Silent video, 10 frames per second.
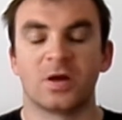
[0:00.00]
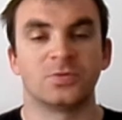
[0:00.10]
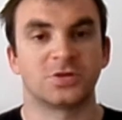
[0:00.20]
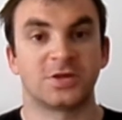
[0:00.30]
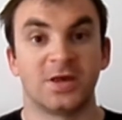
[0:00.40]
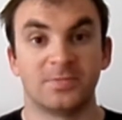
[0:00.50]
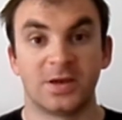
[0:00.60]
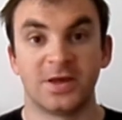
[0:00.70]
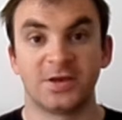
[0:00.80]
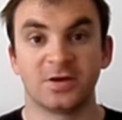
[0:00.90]
was a
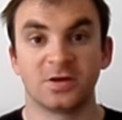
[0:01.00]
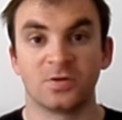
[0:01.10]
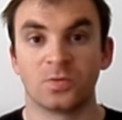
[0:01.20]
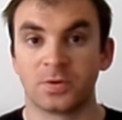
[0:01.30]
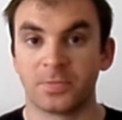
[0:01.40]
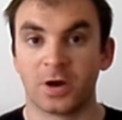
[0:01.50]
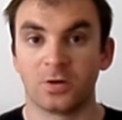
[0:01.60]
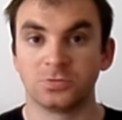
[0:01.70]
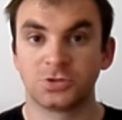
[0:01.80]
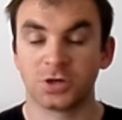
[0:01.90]
team leader at one of my
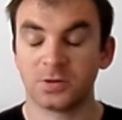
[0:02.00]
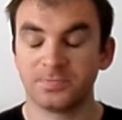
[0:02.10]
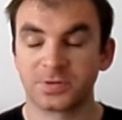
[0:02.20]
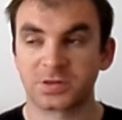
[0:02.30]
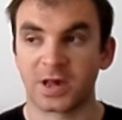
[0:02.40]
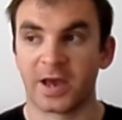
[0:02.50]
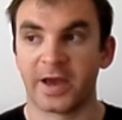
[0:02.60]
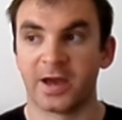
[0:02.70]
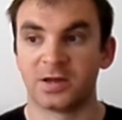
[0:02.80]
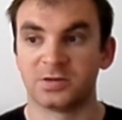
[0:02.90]
old jobs,
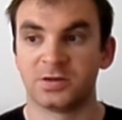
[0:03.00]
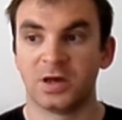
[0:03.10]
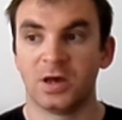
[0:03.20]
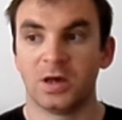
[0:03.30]
and